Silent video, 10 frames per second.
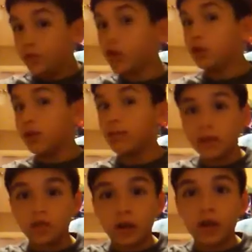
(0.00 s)
You know what that
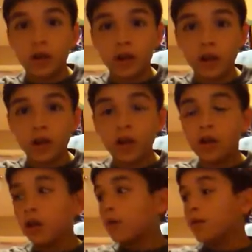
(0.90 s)
means, right?
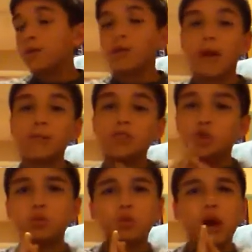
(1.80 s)
I'm gonna
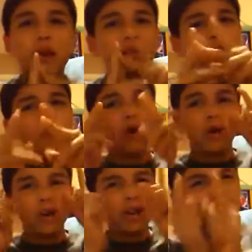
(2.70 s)
try to give you
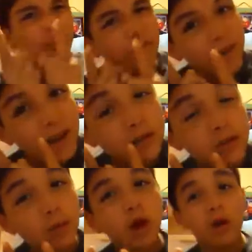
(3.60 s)
all a little video
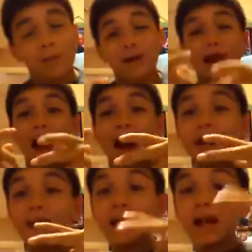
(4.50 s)
tomorrow, but
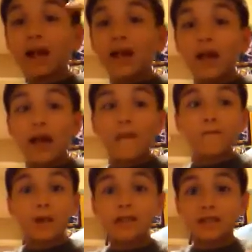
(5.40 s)
I am
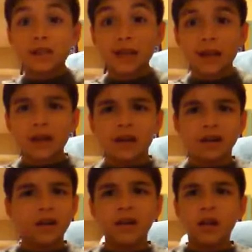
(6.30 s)
freaking sick again.
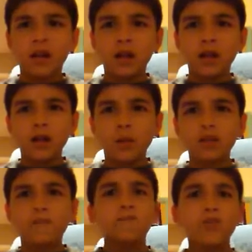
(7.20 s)
What
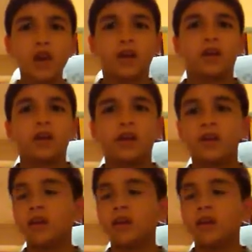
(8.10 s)
the frick?